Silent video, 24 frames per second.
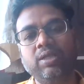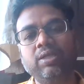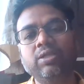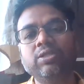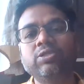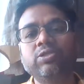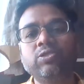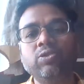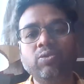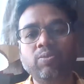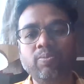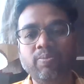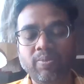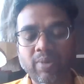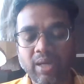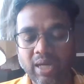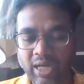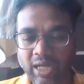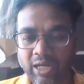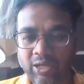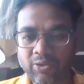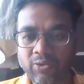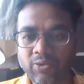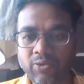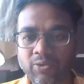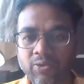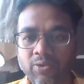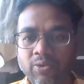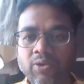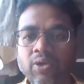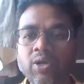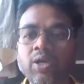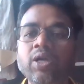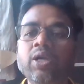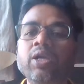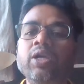So
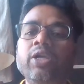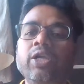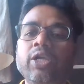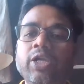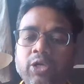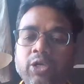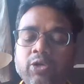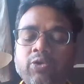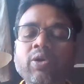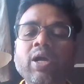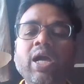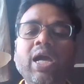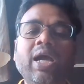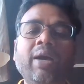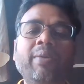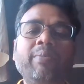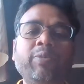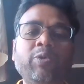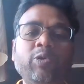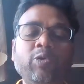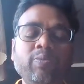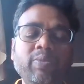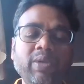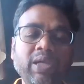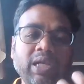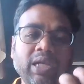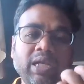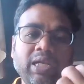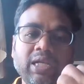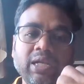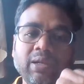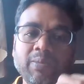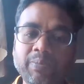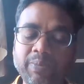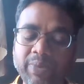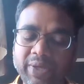Balu, you have to be
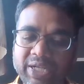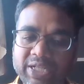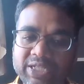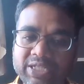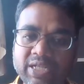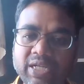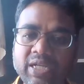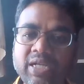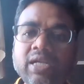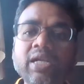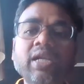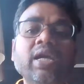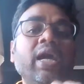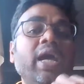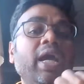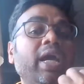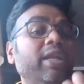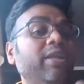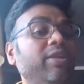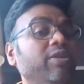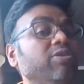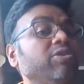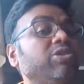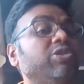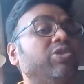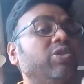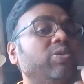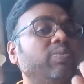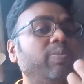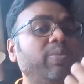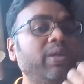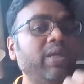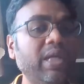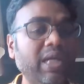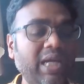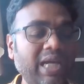little patient and you should
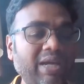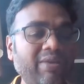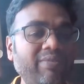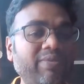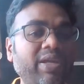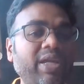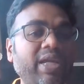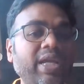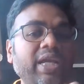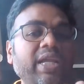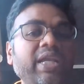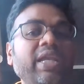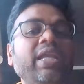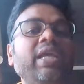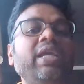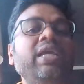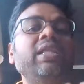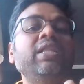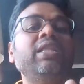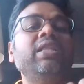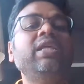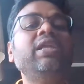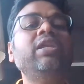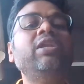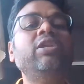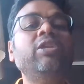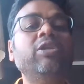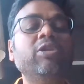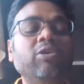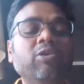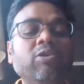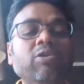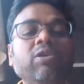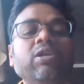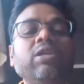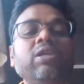be have gaining the
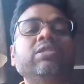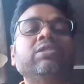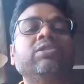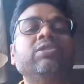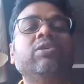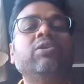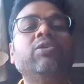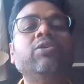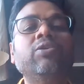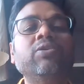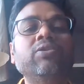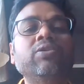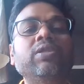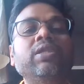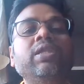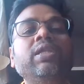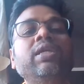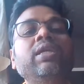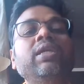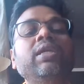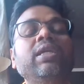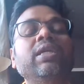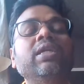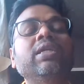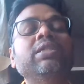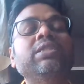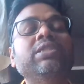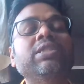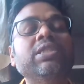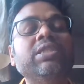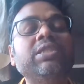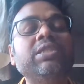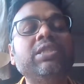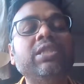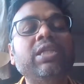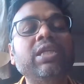knowledge on the
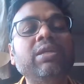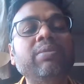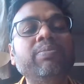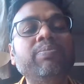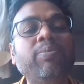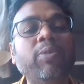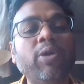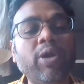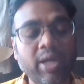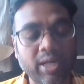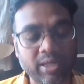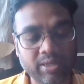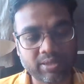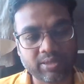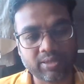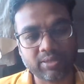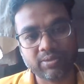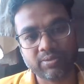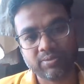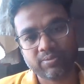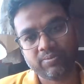existing product.